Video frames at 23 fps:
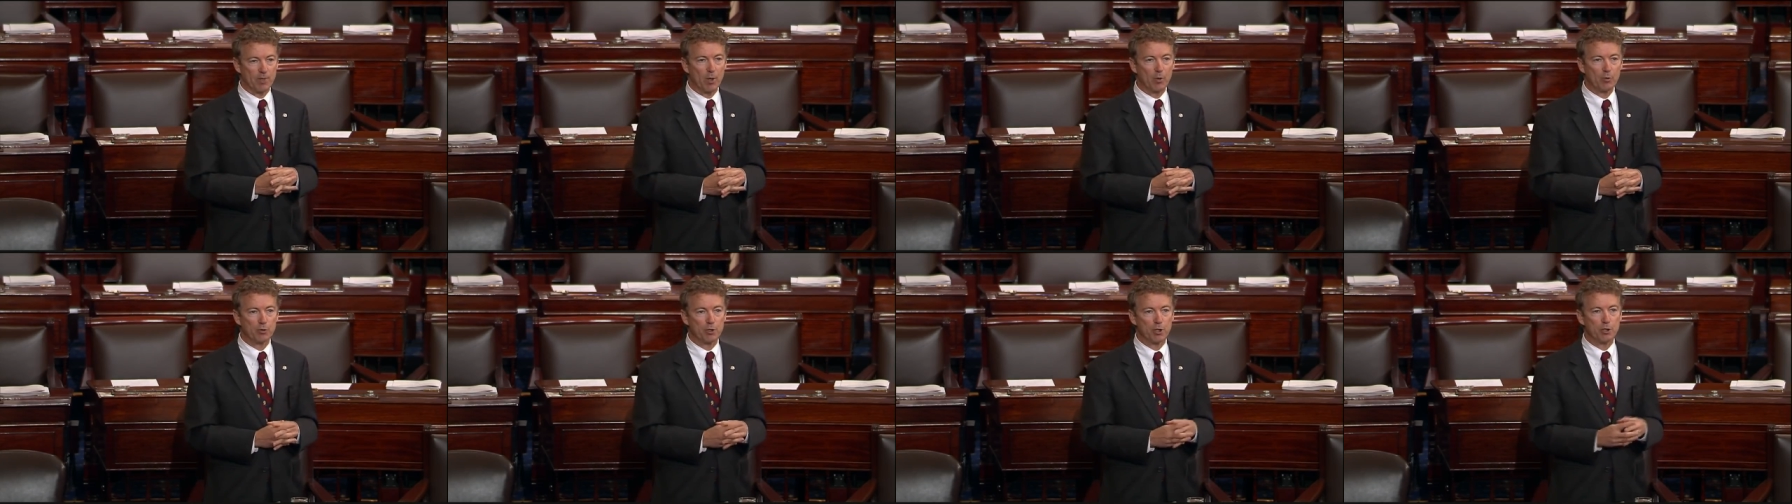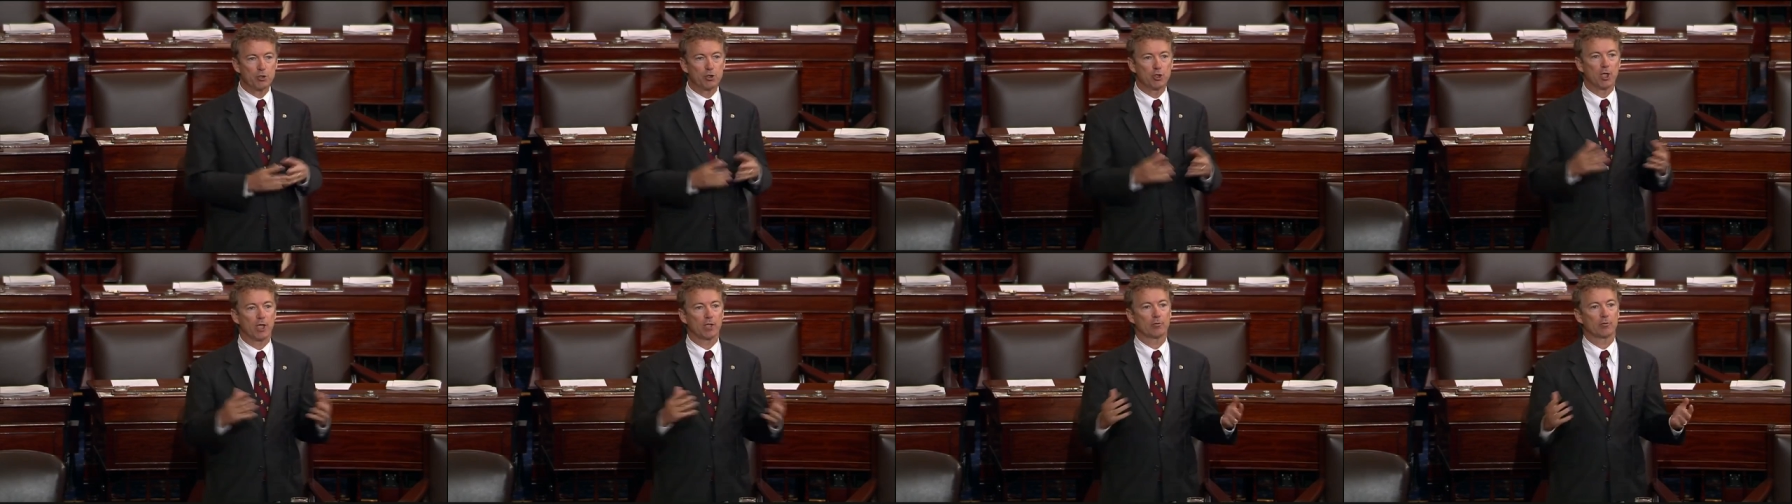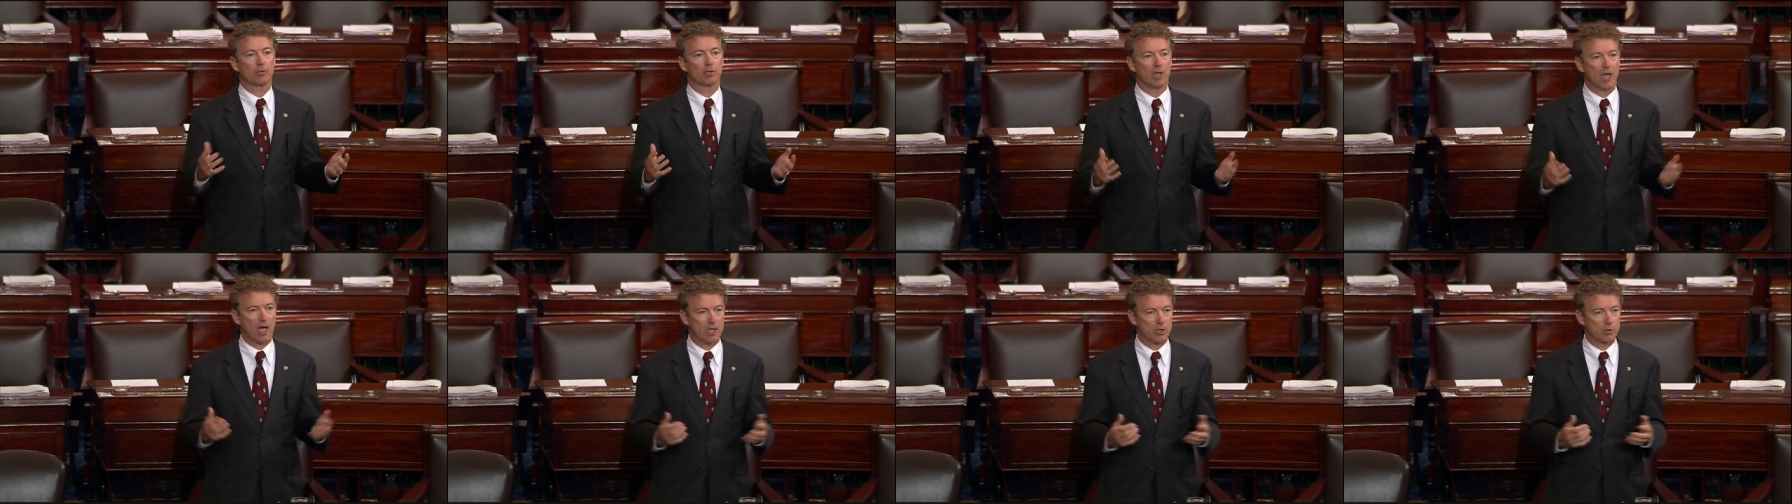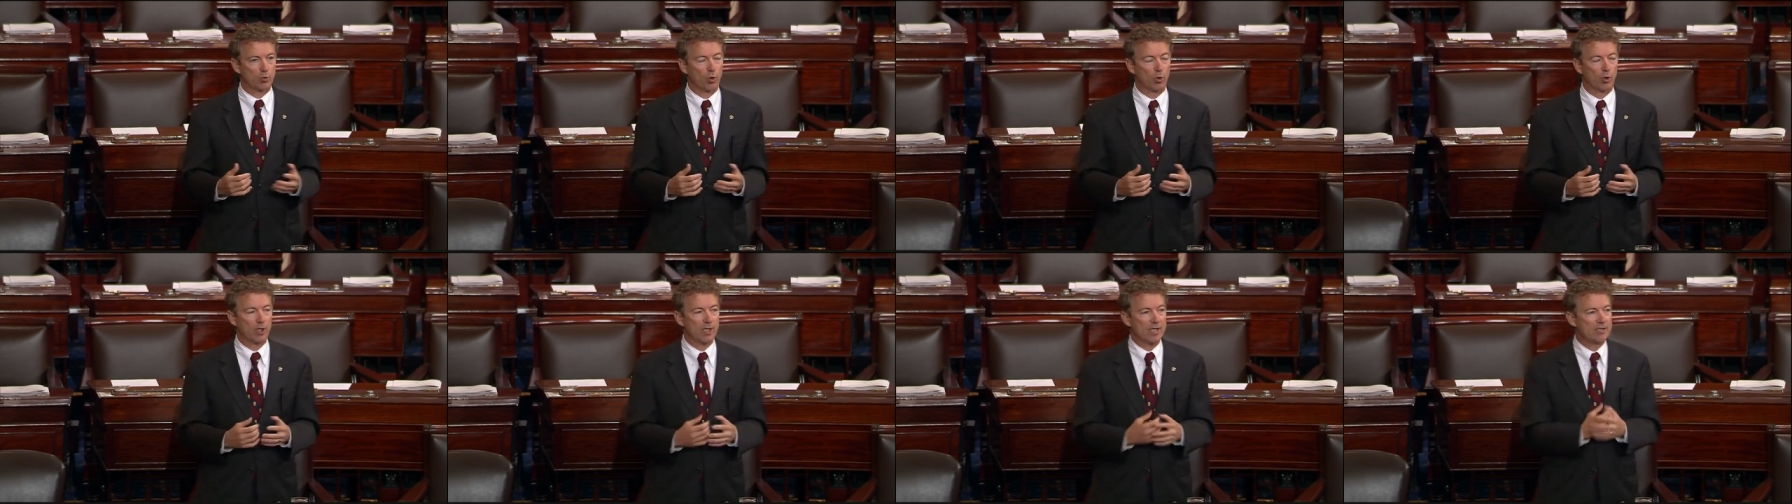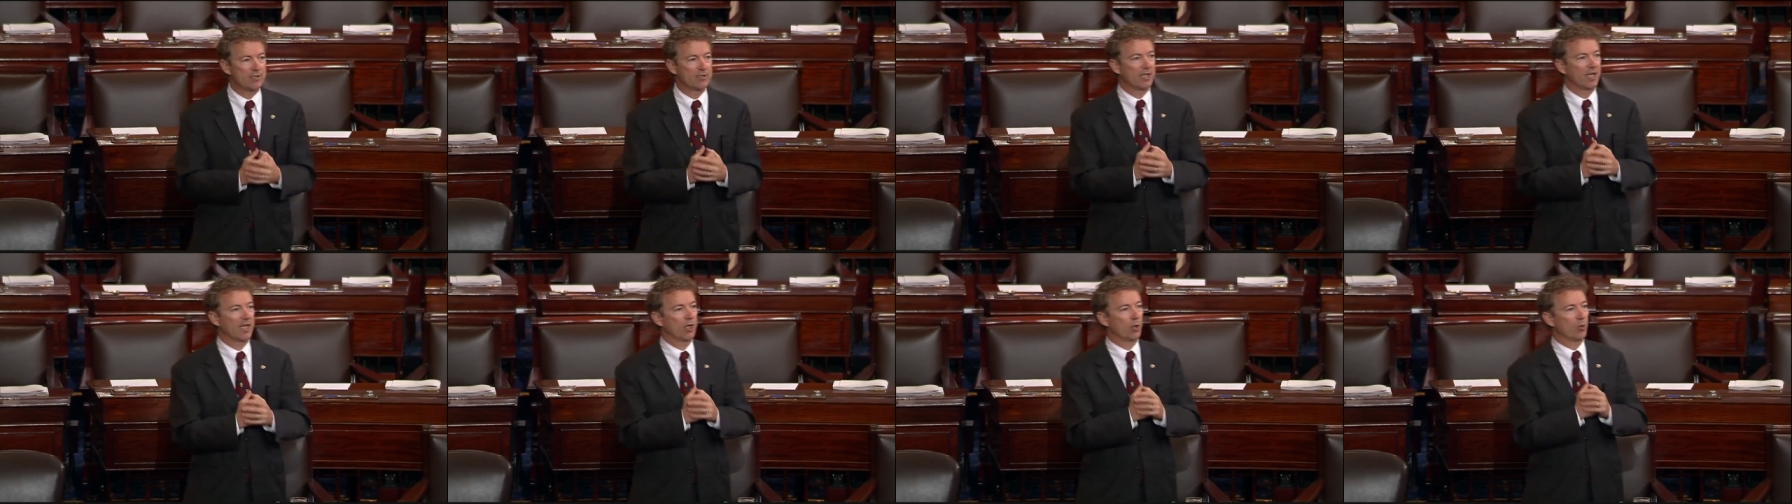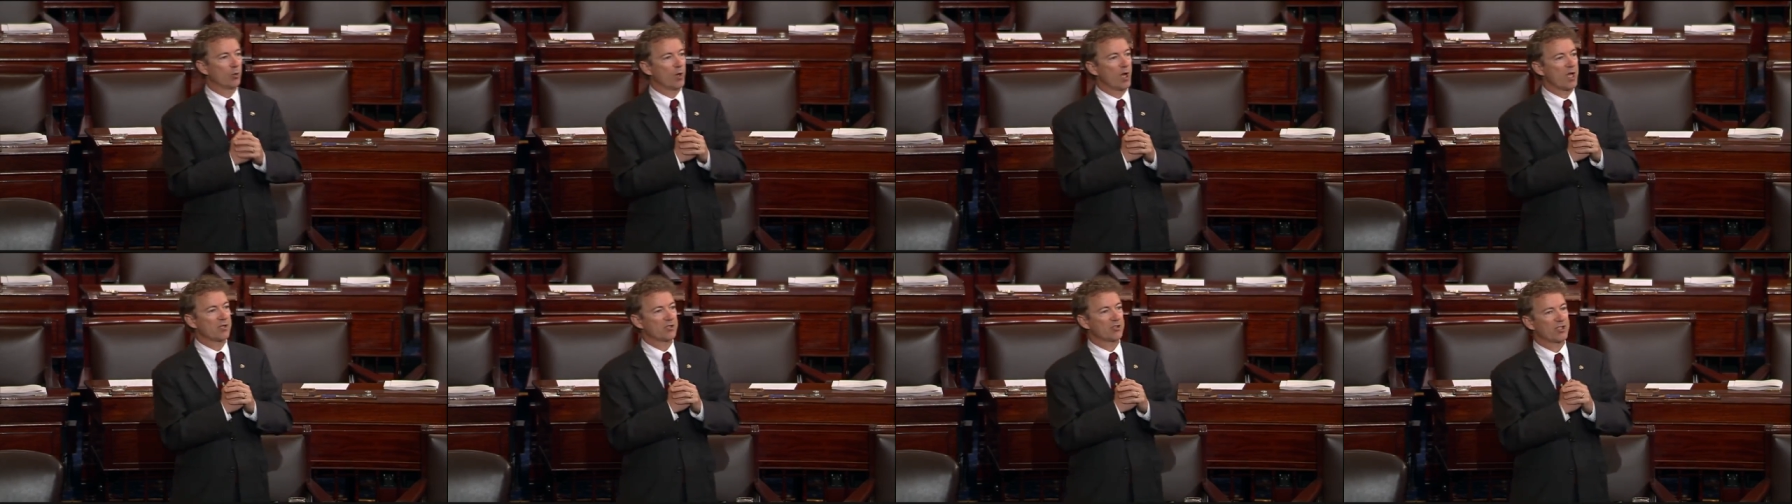It was a generalized warrant. He said,
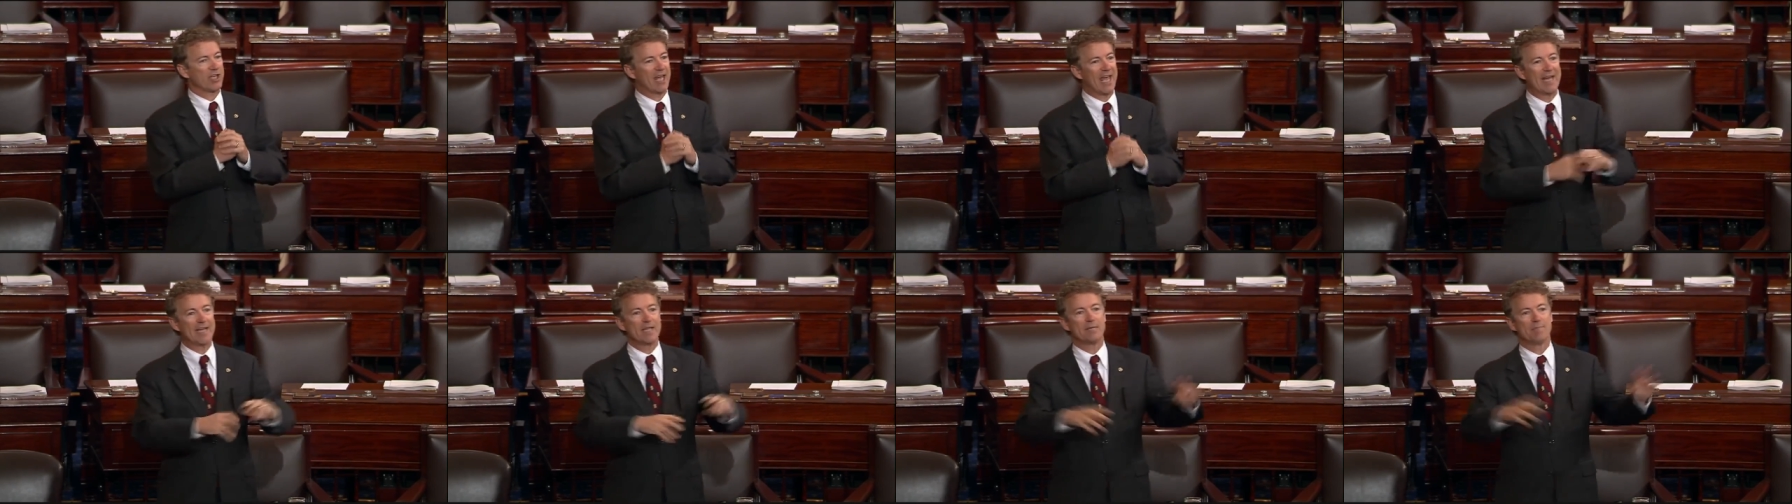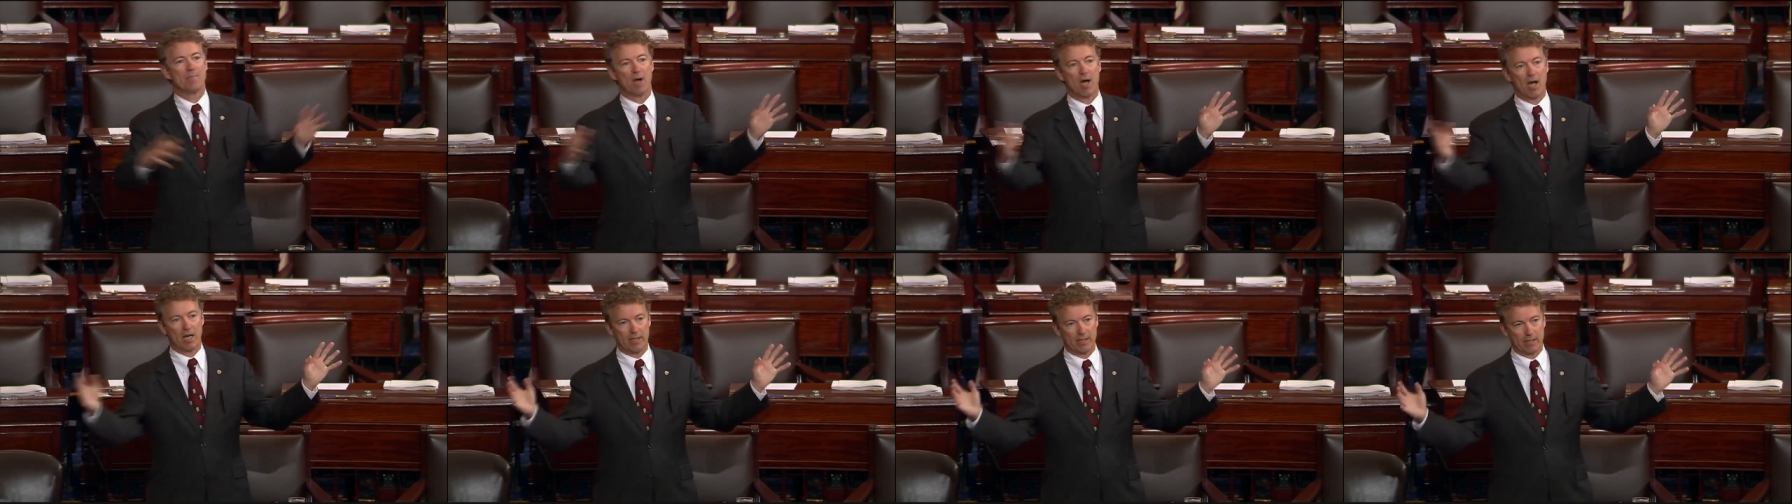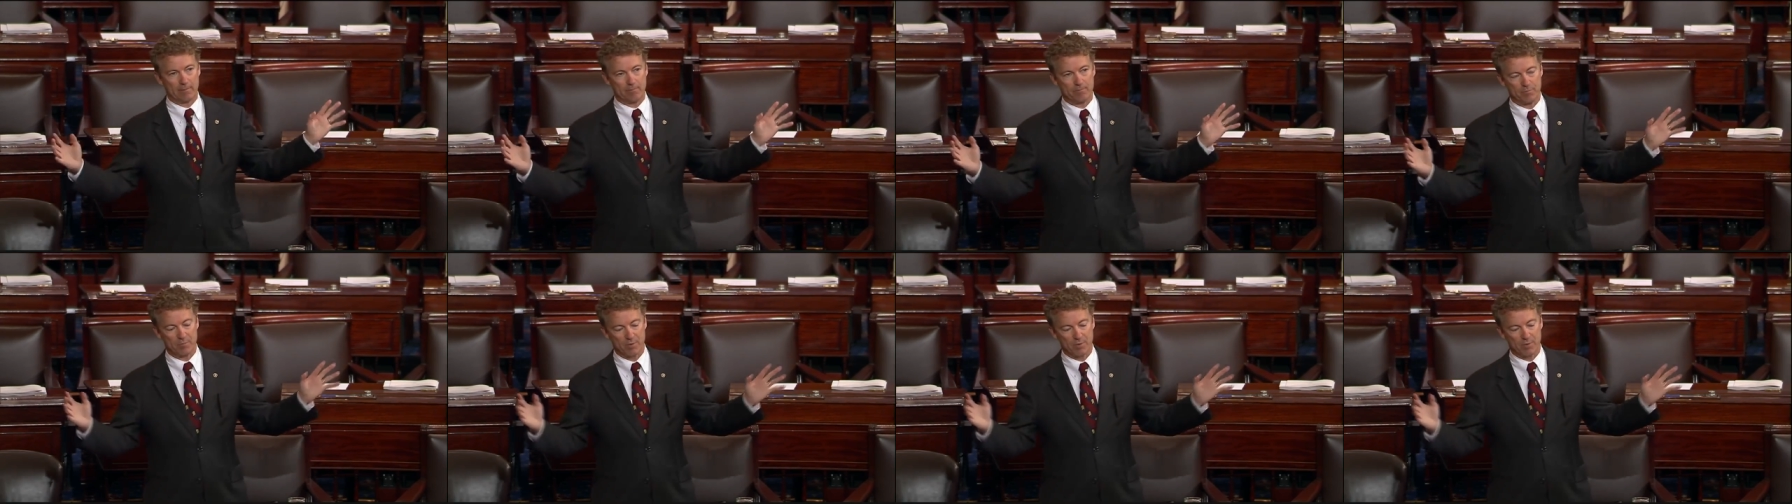arrest anybody.